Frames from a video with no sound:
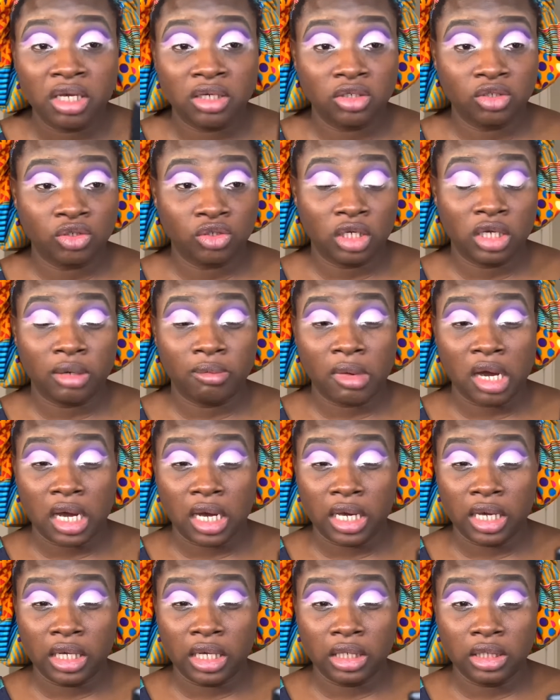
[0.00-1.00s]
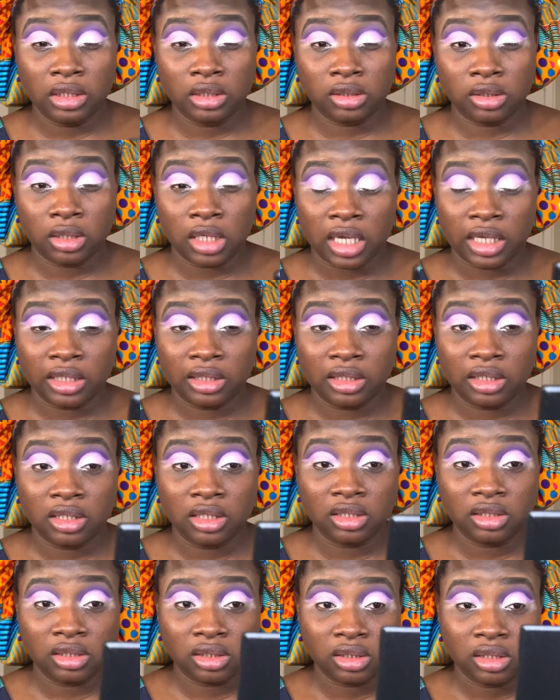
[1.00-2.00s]
making sure that my eye is like
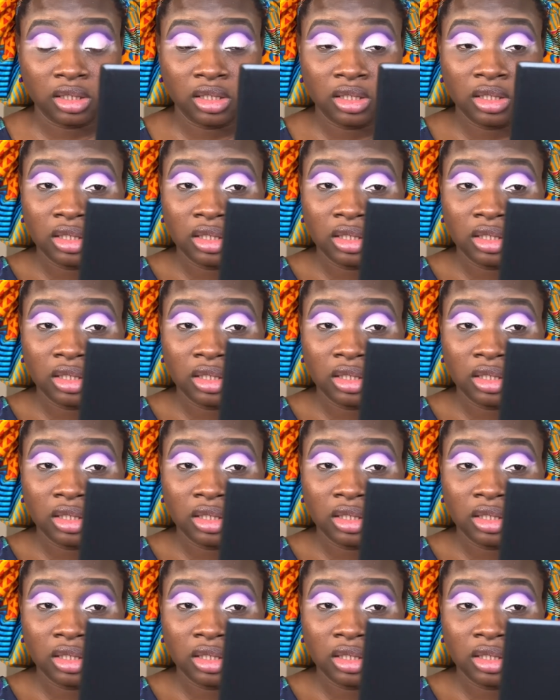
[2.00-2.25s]
this,